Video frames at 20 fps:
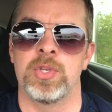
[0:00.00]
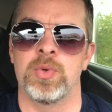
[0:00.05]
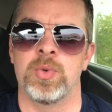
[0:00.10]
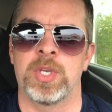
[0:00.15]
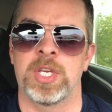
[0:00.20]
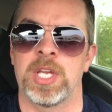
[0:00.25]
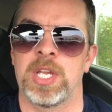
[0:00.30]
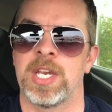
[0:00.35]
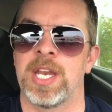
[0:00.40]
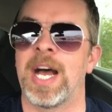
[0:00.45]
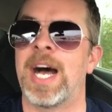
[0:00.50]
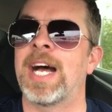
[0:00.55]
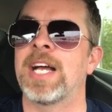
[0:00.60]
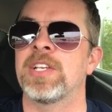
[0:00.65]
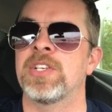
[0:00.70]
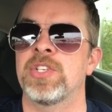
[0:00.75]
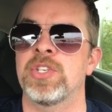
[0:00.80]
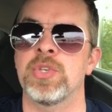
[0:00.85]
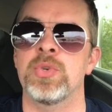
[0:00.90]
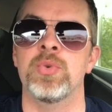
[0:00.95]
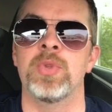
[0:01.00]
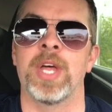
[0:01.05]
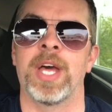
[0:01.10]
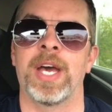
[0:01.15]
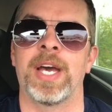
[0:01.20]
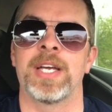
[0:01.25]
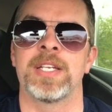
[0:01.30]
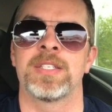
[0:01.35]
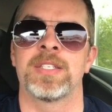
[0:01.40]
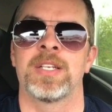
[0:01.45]
You cannot do
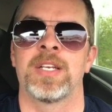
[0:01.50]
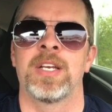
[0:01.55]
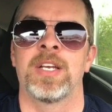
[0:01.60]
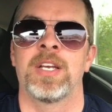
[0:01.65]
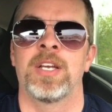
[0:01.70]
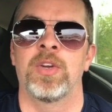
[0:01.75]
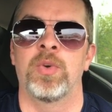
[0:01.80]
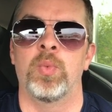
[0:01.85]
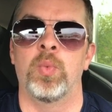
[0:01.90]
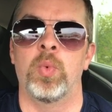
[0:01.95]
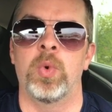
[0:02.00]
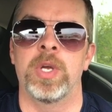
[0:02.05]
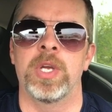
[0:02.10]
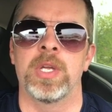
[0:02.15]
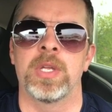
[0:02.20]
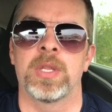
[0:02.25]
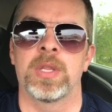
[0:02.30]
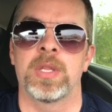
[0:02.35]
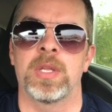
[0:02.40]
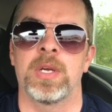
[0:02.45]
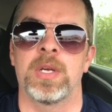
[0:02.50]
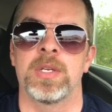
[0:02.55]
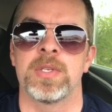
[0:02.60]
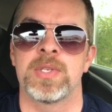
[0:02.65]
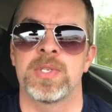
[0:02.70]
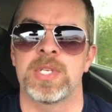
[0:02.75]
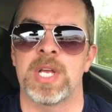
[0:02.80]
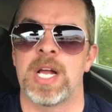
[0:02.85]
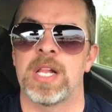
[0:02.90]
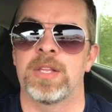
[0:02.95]
that with a
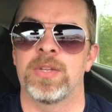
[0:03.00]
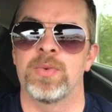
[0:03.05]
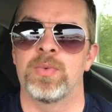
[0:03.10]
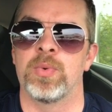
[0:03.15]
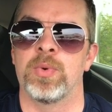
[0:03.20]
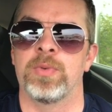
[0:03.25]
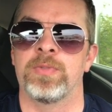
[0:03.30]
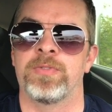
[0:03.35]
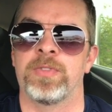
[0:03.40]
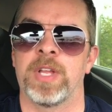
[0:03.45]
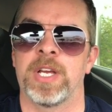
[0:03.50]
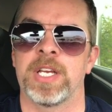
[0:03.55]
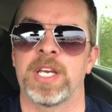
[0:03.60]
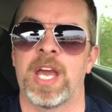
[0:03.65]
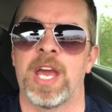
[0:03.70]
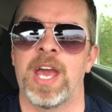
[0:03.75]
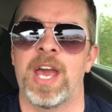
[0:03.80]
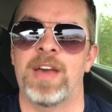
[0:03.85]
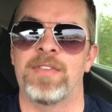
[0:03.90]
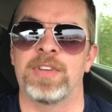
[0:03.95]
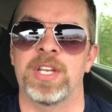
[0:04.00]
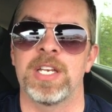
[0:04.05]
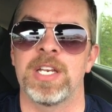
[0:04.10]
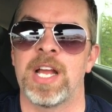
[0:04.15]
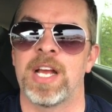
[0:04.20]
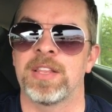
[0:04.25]
solid roof like I have it.